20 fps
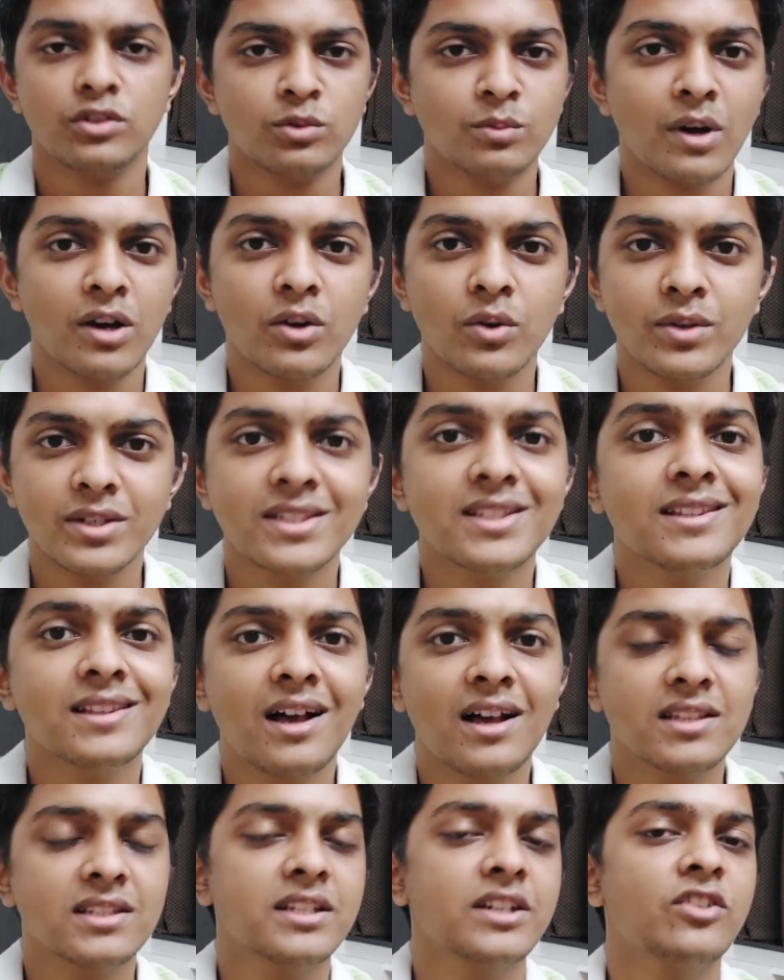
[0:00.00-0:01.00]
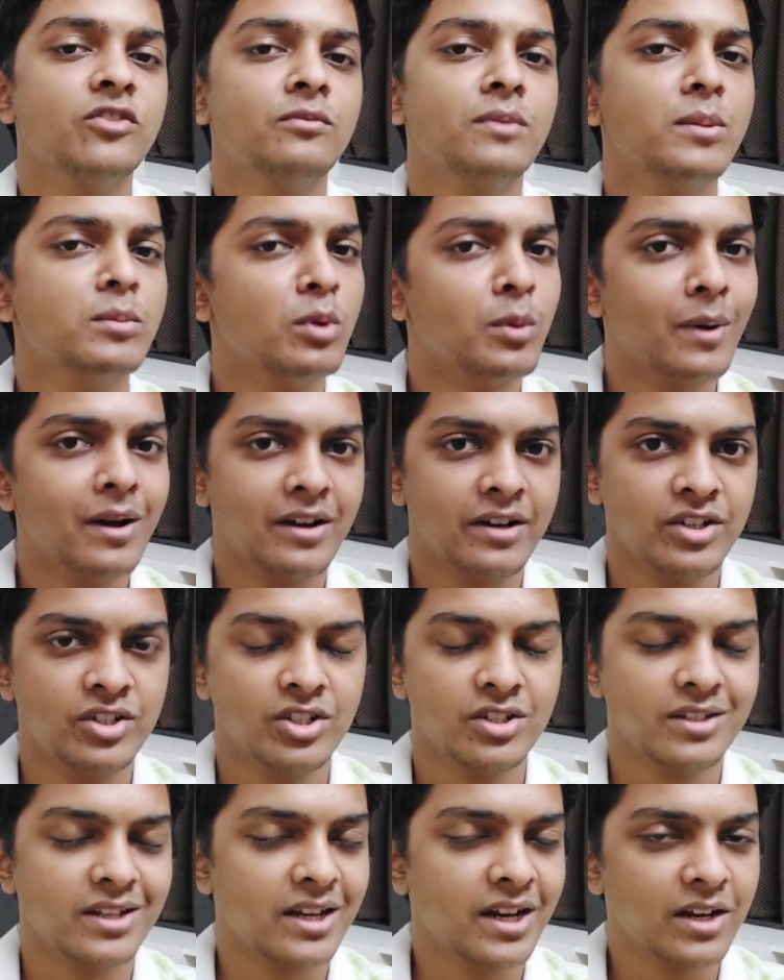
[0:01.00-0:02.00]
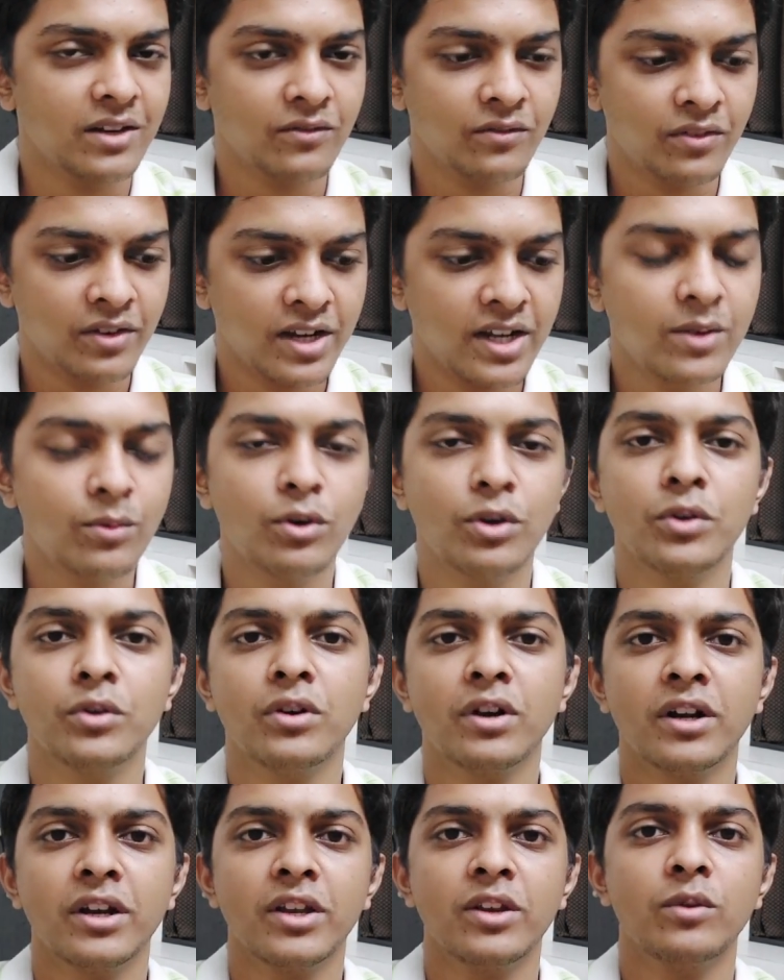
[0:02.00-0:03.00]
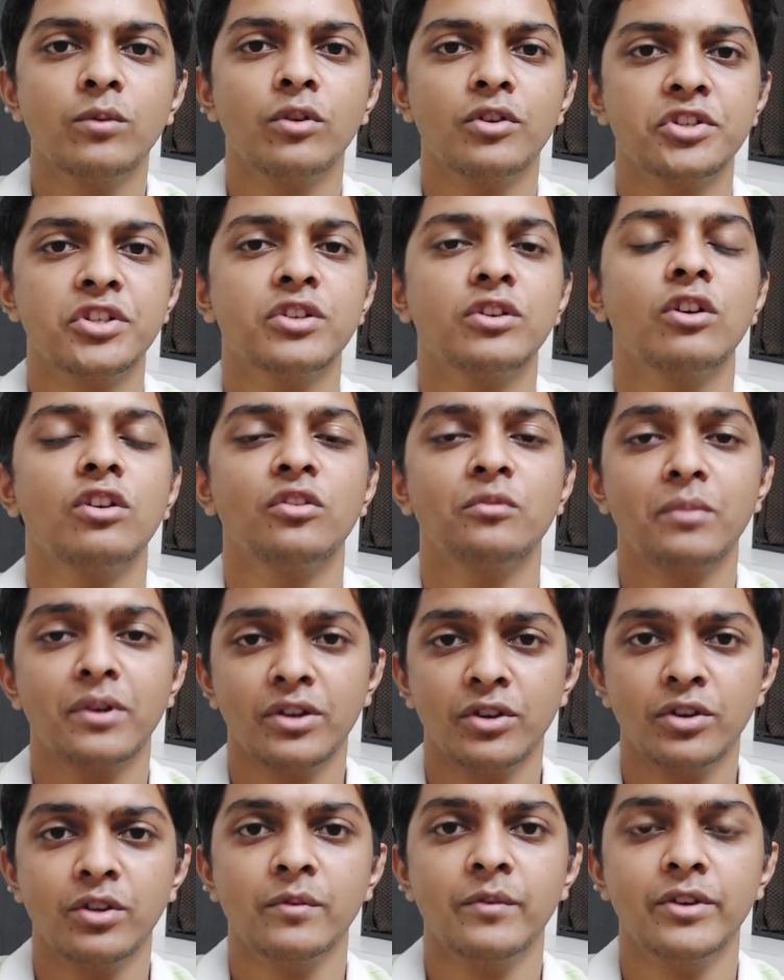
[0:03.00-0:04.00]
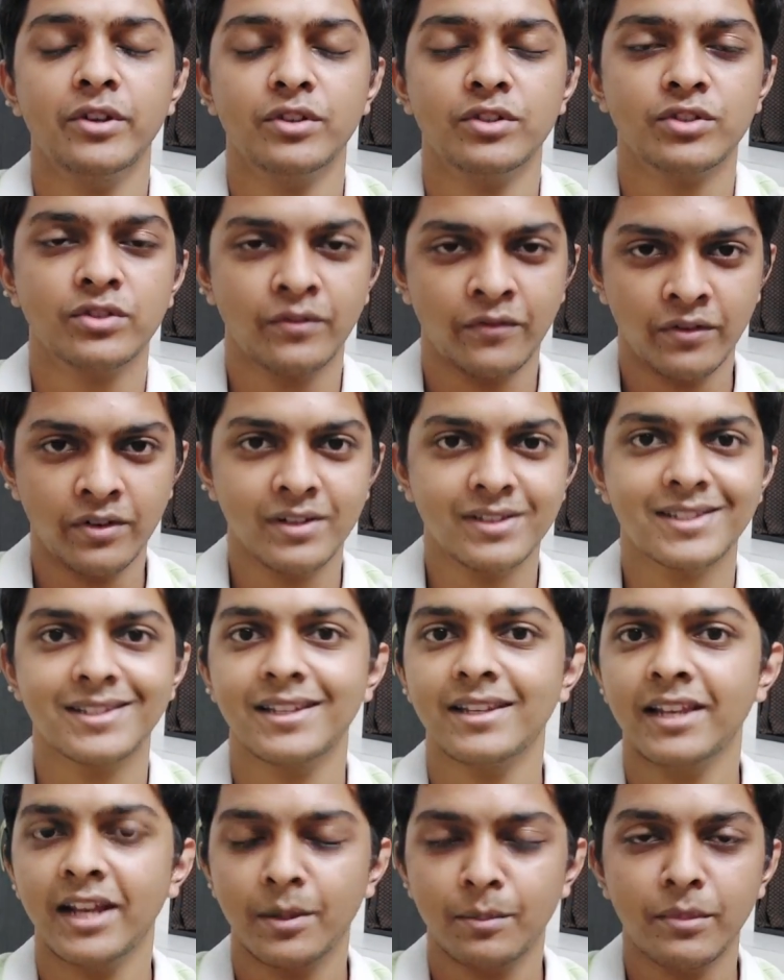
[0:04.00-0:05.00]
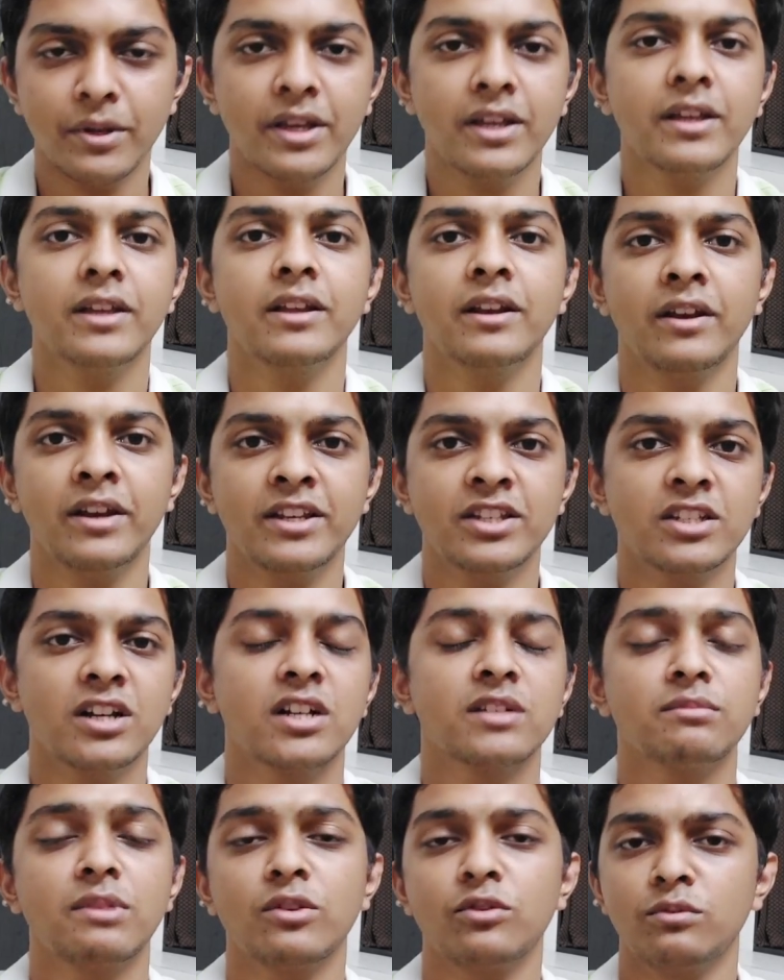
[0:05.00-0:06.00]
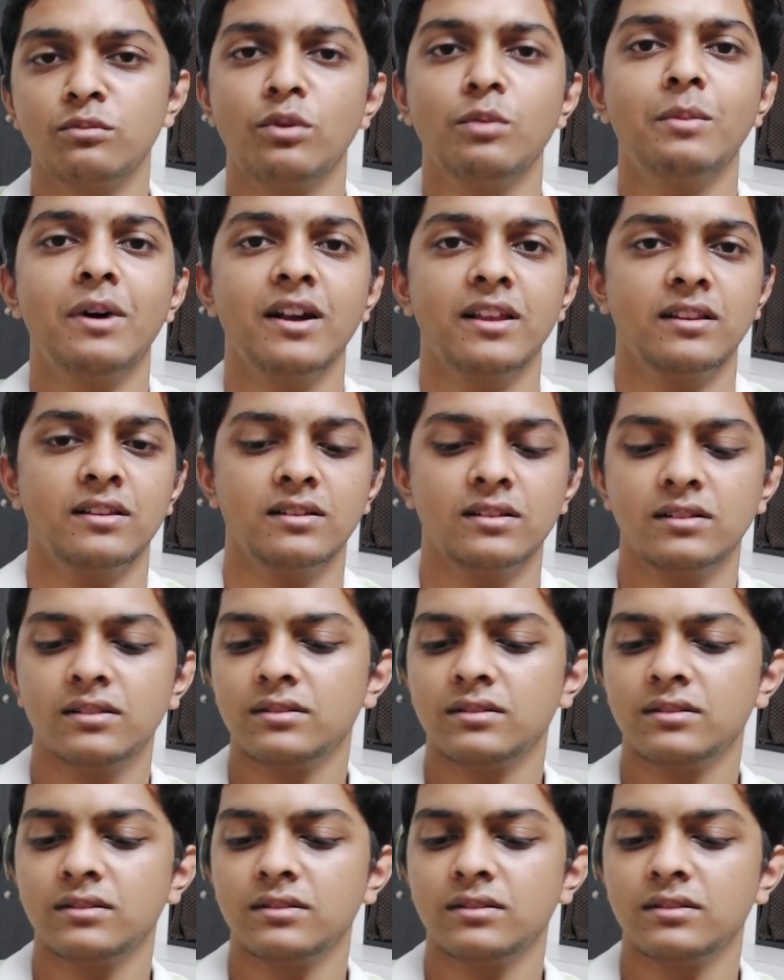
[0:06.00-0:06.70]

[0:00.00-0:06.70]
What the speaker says: Tomorrow is the last date of my mobile recharge and I really want to continue watching all of my YouTube videos. So first, let me recharge my own mobile.